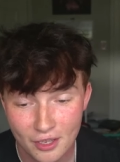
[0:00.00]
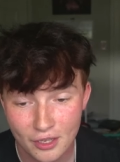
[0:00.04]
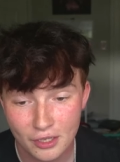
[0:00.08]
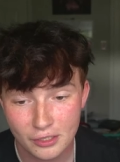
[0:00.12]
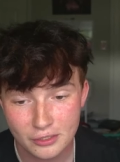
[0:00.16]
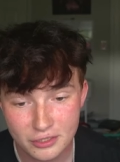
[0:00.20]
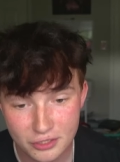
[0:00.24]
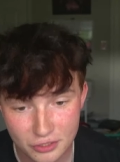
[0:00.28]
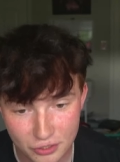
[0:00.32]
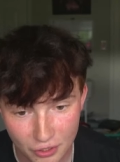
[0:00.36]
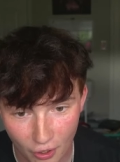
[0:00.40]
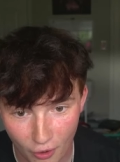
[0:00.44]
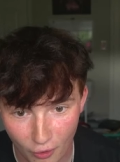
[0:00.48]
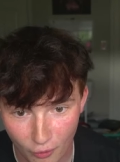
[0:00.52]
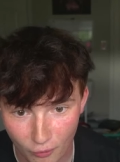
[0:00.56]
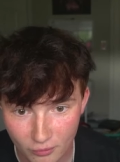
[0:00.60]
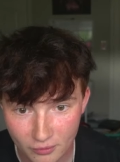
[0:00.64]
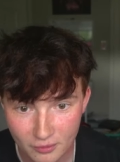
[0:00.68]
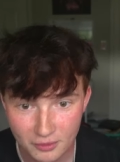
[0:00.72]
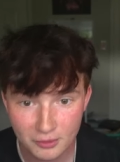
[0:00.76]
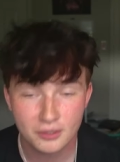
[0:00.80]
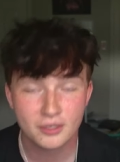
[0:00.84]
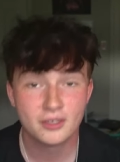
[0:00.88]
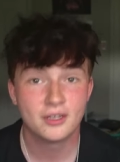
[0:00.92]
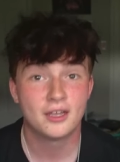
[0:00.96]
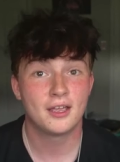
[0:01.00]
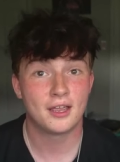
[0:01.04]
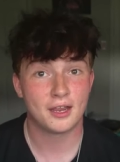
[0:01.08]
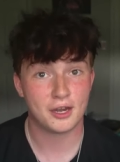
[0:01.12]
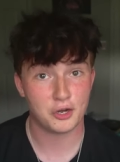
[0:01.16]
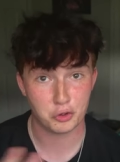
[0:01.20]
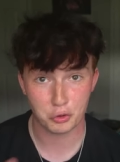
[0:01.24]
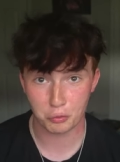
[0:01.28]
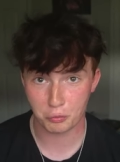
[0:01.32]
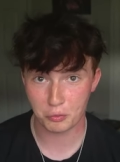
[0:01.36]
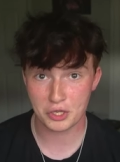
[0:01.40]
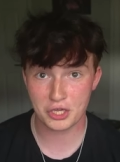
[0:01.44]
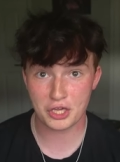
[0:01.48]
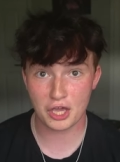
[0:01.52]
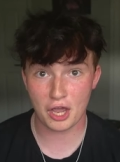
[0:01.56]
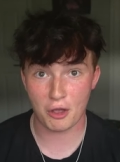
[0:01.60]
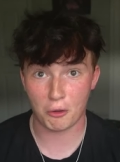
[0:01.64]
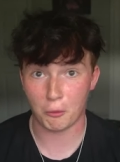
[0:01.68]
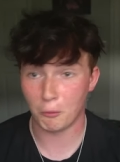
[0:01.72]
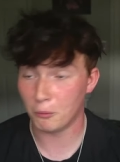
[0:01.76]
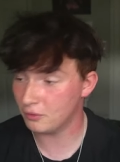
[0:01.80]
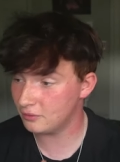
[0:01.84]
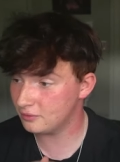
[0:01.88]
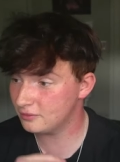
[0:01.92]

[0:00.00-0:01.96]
So here we go.